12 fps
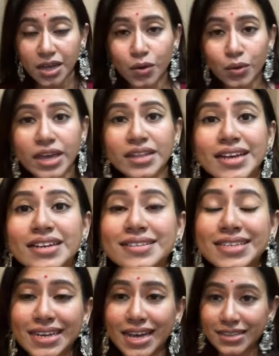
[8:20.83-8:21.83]
Okay, that is
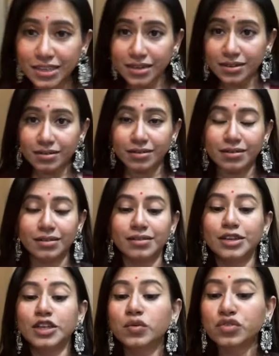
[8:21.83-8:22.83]
another
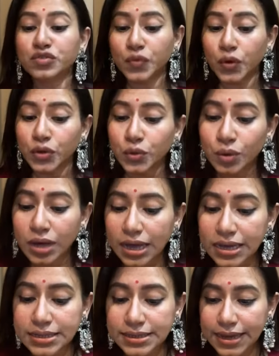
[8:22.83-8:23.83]
news for you
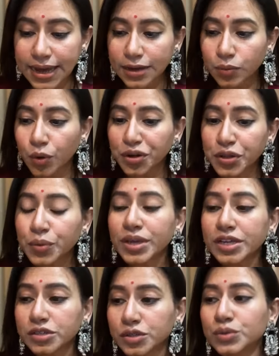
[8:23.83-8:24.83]
guys, that what you
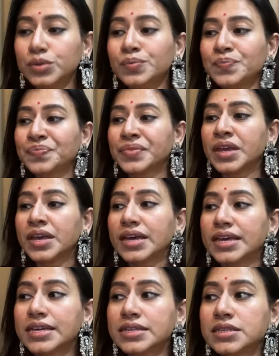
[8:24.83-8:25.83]
can do
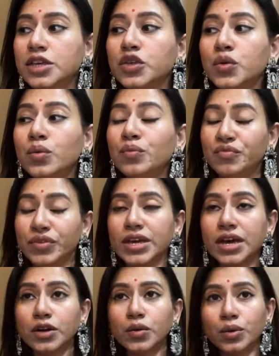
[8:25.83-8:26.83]
is we
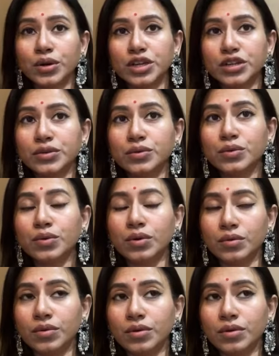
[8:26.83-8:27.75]
are going to